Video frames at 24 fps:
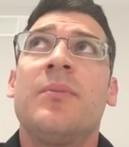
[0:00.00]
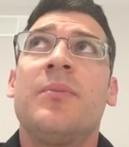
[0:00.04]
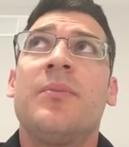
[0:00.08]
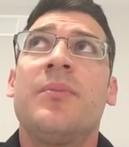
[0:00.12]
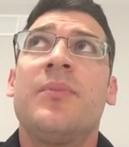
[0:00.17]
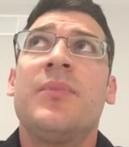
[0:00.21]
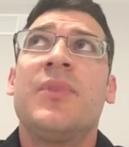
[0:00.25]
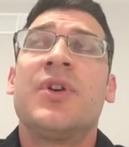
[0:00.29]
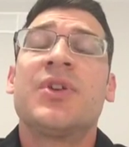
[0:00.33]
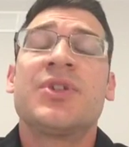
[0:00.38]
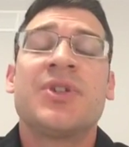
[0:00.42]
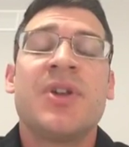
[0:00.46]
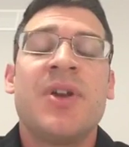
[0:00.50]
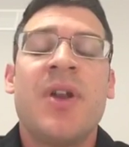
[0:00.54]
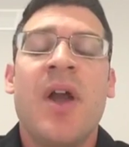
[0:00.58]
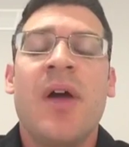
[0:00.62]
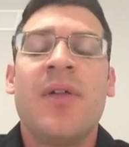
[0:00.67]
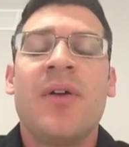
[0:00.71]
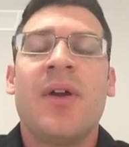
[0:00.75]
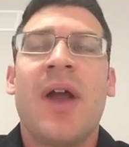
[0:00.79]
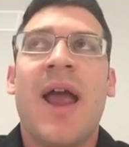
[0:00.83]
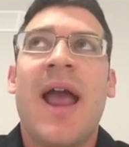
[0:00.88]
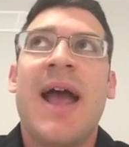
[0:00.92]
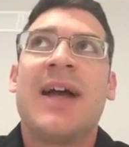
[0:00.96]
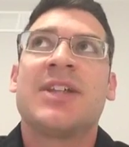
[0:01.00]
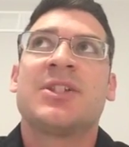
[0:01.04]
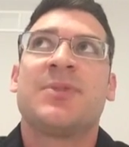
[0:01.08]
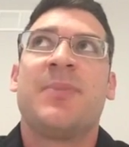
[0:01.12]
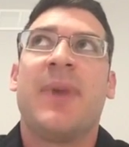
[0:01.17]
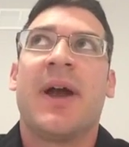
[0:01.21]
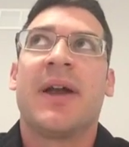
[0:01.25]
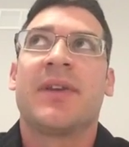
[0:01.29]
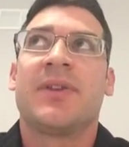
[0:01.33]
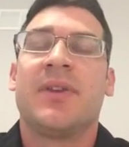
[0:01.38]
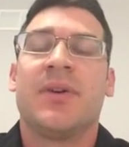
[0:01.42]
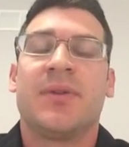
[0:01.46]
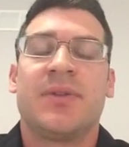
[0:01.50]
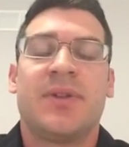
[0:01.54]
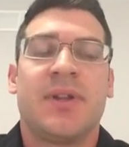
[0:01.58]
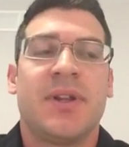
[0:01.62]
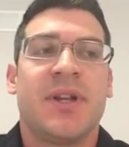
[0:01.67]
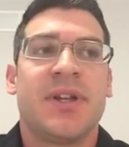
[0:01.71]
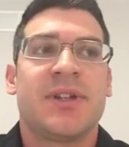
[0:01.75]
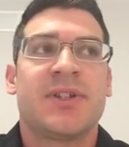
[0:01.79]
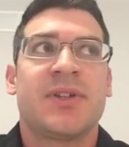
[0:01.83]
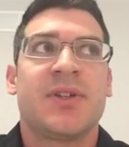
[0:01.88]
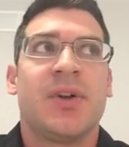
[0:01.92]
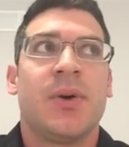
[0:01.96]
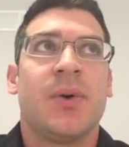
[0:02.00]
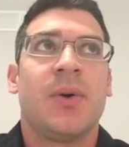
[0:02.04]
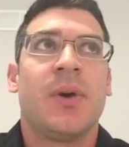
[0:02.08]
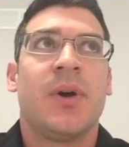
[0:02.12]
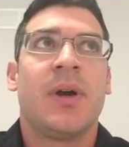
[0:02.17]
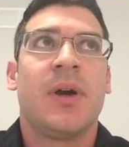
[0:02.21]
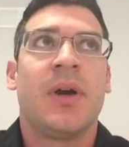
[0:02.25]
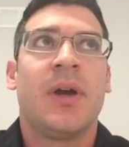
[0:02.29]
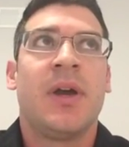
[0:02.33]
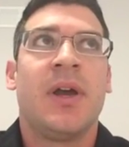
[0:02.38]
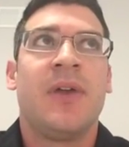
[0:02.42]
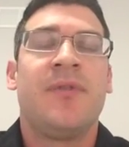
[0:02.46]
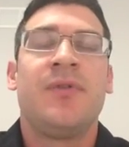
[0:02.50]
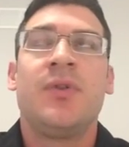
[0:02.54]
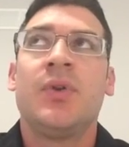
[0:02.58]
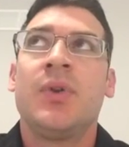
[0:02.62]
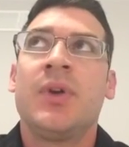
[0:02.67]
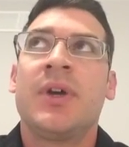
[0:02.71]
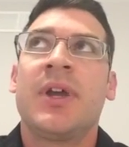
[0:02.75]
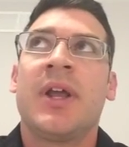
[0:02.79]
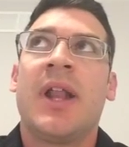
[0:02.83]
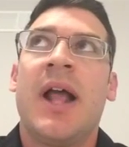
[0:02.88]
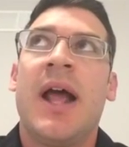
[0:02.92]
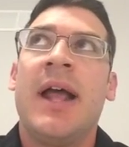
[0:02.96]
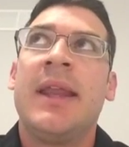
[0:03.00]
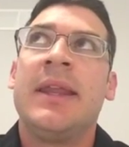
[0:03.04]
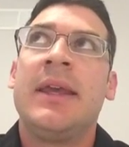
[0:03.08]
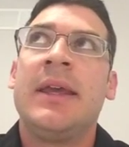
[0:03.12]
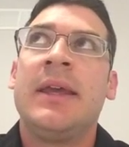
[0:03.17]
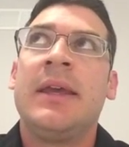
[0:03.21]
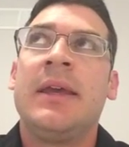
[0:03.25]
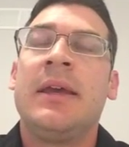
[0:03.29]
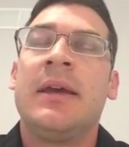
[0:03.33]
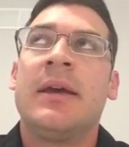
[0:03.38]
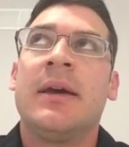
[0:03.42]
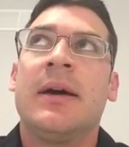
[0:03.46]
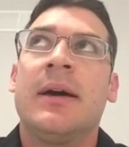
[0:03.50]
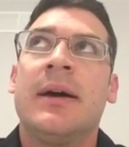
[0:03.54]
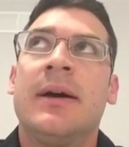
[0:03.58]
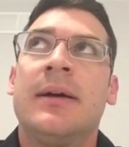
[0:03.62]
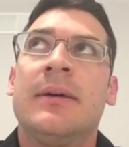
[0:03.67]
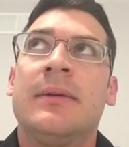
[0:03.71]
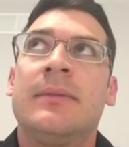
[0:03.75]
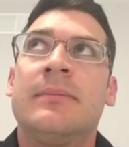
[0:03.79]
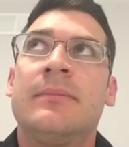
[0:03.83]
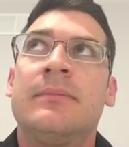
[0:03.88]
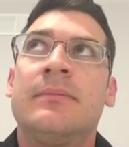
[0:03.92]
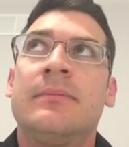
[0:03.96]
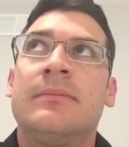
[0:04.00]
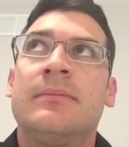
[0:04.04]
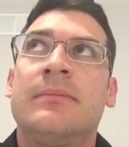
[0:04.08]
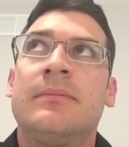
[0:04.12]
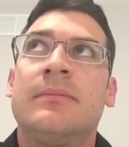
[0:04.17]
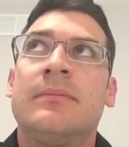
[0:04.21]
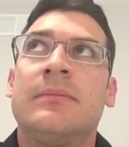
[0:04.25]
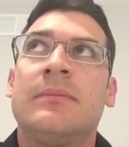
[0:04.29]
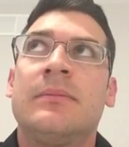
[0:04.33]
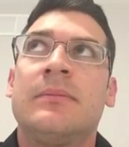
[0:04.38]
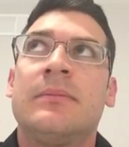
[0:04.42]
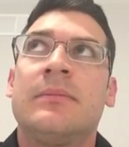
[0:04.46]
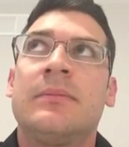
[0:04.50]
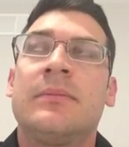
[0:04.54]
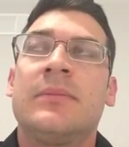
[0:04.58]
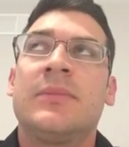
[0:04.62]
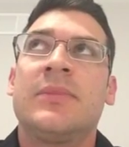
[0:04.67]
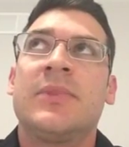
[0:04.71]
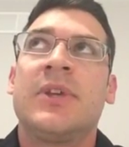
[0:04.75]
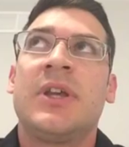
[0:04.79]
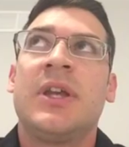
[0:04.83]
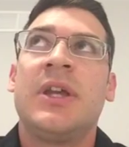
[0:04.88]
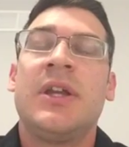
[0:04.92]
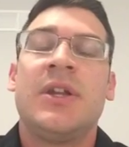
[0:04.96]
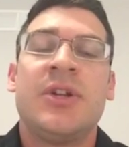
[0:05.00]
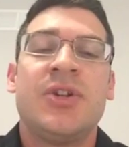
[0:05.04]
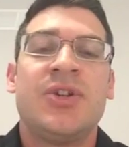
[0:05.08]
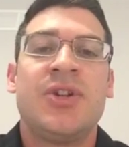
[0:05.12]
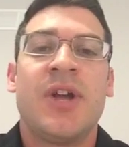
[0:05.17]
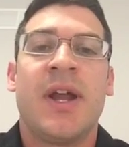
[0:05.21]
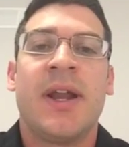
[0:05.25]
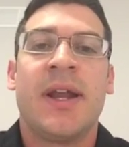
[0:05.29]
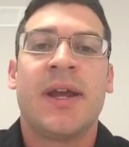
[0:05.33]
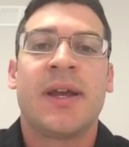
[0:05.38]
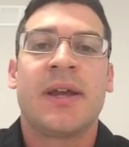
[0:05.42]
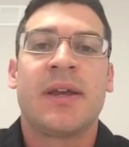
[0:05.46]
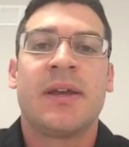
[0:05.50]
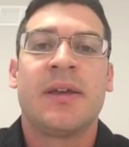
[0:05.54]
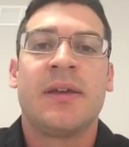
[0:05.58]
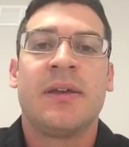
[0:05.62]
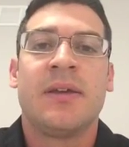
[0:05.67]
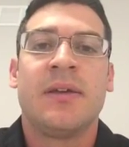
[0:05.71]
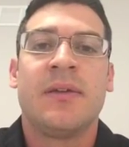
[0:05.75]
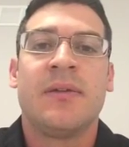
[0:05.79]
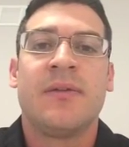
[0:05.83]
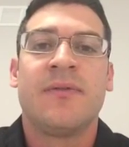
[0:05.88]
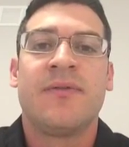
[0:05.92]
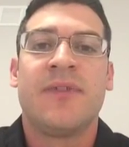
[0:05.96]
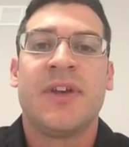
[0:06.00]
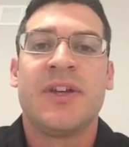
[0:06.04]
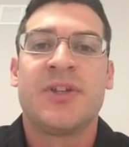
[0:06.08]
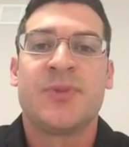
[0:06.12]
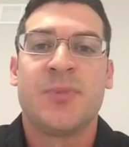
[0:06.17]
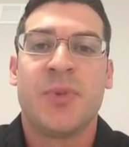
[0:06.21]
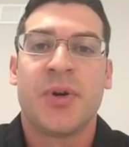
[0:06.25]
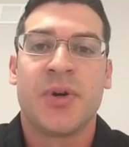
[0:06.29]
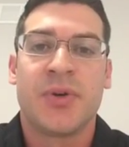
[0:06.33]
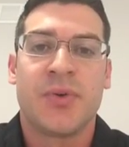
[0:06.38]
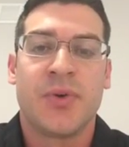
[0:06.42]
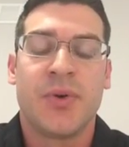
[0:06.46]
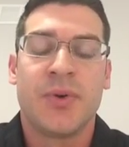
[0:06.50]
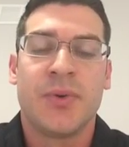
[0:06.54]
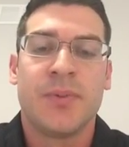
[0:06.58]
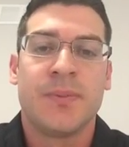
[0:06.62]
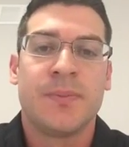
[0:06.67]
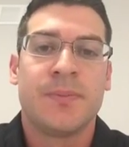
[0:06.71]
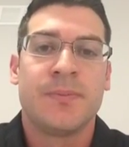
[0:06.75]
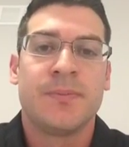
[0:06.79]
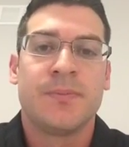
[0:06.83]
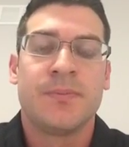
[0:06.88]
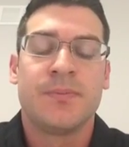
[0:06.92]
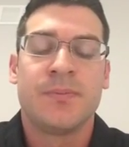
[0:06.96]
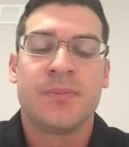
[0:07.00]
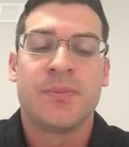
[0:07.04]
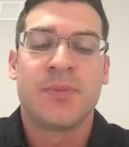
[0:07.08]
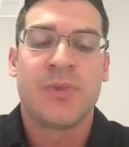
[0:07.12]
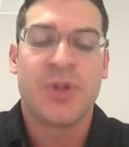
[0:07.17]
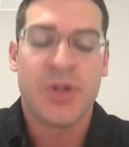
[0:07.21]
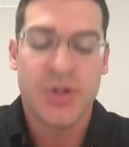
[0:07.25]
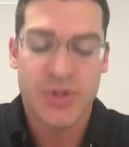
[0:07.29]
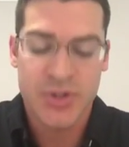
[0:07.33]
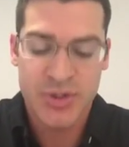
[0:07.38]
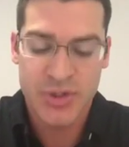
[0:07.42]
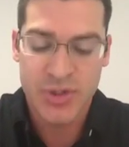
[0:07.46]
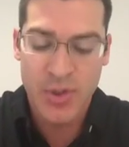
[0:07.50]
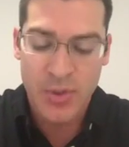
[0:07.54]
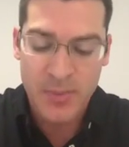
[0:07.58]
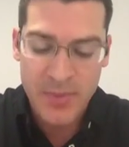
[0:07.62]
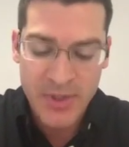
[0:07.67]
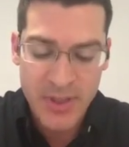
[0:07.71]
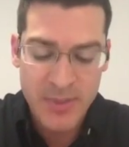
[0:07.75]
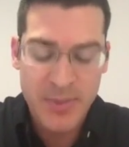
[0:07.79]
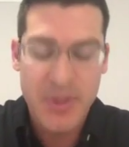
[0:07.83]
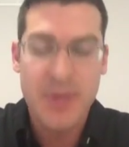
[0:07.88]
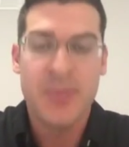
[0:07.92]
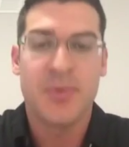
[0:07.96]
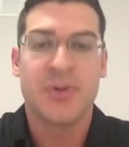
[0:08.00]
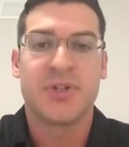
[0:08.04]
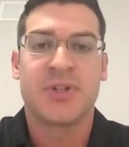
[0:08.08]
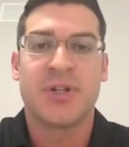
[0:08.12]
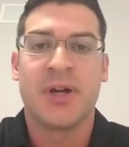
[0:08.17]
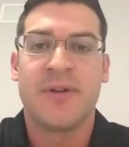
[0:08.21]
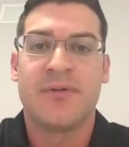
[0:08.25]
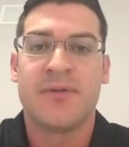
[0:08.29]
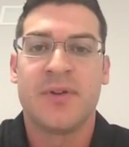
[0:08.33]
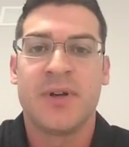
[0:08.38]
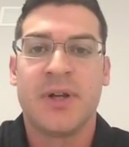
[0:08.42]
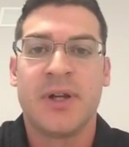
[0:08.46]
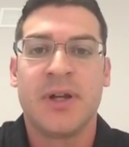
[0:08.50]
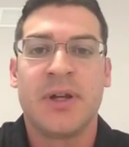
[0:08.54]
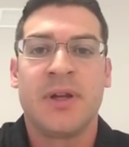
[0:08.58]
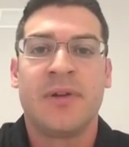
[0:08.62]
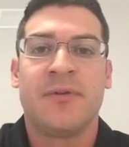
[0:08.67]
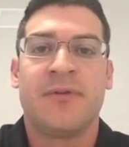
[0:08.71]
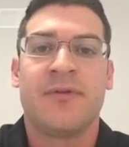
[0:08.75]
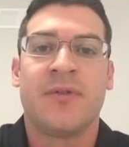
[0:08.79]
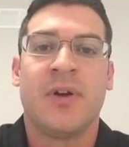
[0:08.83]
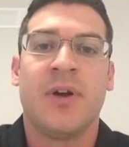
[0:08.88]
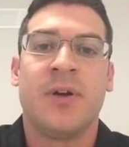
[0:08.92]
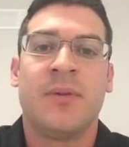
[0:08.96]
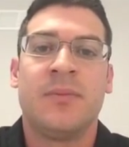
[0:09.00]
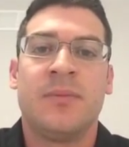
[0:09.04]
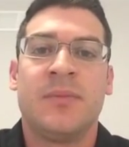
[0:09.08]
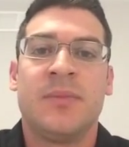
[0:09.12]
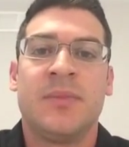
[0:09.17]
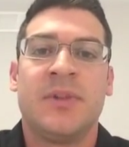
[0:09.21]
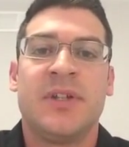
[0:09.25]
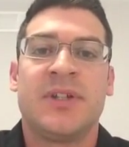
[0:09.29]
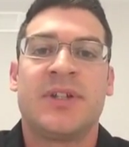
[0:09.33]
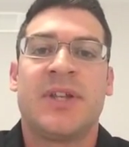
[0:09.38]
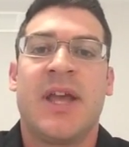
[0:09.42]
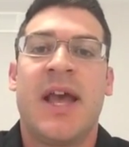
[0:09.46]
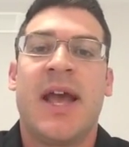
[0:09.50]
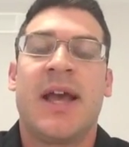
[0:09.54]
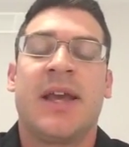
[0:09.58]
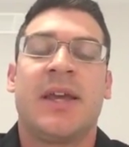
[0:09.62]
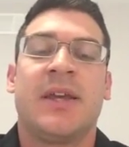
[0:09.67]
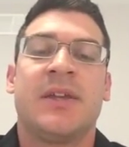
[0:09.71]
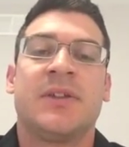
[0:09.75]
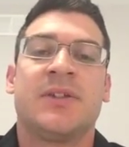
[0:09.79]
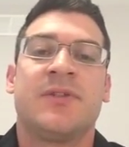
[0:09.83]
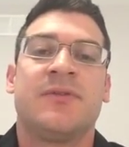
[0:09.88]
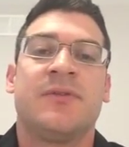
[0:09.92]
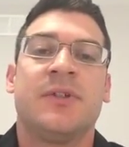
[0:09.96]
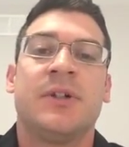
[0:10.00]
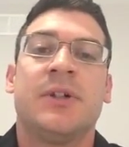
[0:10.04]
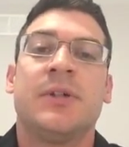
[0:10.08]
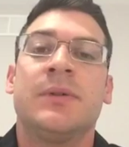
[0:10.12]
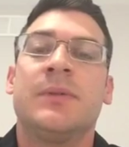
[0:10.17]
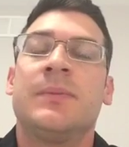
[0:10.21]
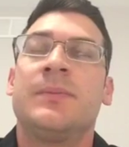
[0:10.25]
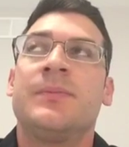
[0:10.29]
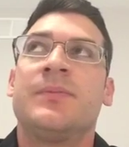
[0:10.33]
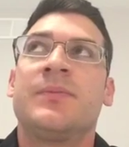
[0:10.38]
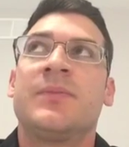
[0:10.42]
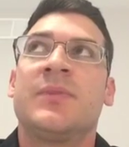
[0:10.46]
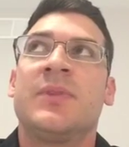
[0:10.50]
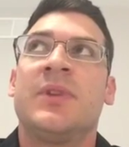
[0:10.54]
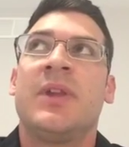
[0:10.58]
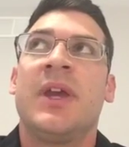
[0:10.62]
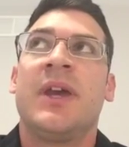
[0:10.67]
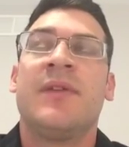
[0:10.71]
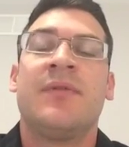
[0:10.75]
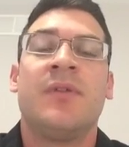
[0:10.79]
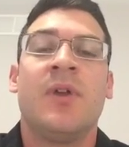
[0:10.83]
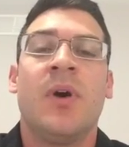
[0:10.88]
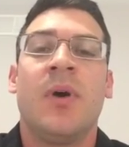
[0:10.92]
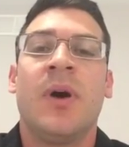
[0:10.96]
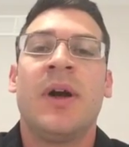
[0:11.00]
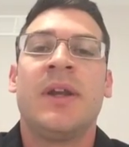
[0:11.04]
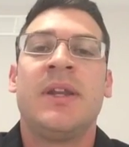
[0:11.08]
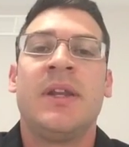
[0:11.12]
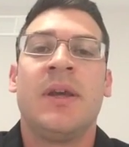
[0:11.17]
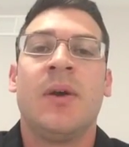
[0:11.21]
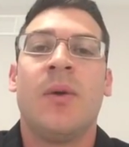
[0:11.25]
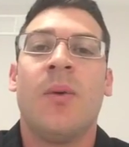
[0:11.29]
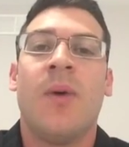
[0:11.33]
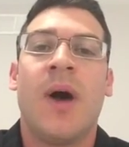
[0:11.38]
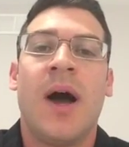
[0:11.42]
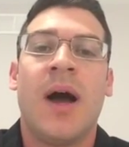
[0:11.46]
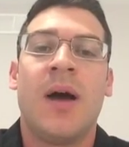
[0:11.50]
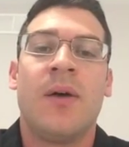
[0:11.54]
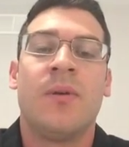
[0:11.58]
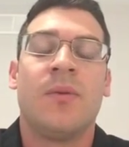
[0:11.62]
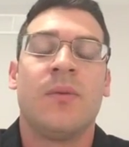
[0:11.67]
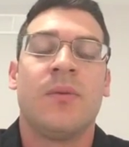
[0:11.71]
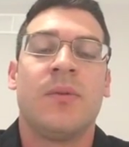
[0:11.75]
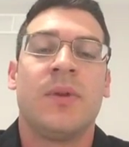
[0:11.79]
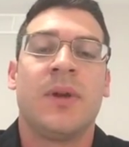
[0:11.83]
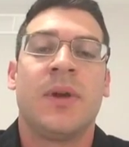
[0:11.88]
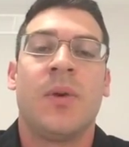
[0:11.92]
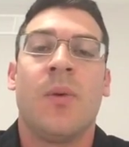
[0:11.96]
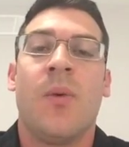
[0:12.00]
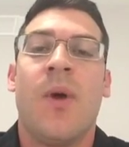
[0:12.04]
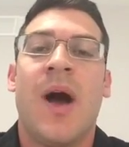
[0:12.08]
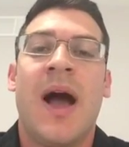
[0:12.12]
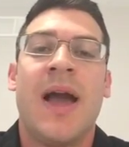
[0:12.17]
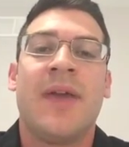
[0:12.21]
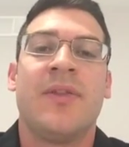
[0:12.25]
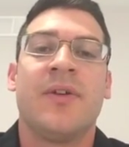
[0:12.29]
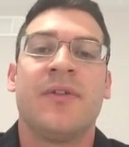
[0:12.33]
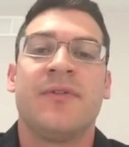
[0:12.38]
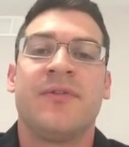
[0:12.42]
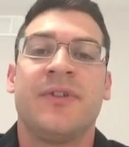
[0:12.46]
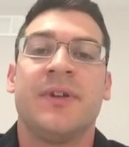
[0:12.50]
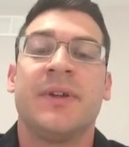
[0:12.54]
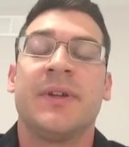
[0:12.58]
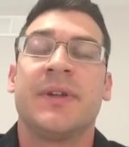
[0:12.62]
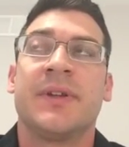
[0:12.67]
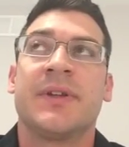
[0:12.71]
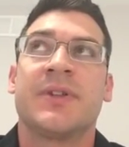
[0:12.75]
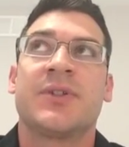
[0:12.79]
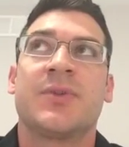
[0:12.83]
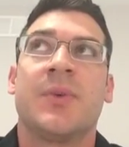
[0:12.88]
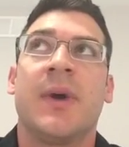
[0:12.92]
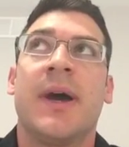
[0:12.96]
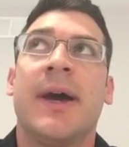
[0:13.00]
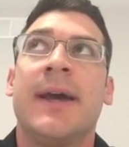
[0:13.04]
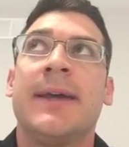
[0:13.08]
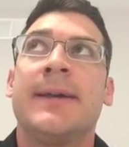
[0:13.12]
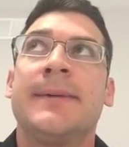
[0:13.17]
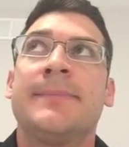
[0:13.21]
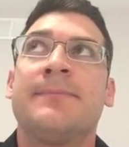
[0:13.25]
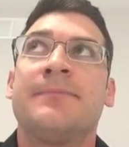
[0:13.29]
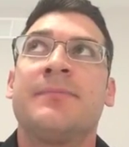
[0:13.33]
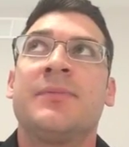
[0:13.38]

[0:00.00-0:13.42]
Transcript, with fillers: there's another aspect though to this. So if you look at any um, ketogenic Facebook group, there's so many people suffering from this Atkins flu they have no idea why, like why they're feeling this way.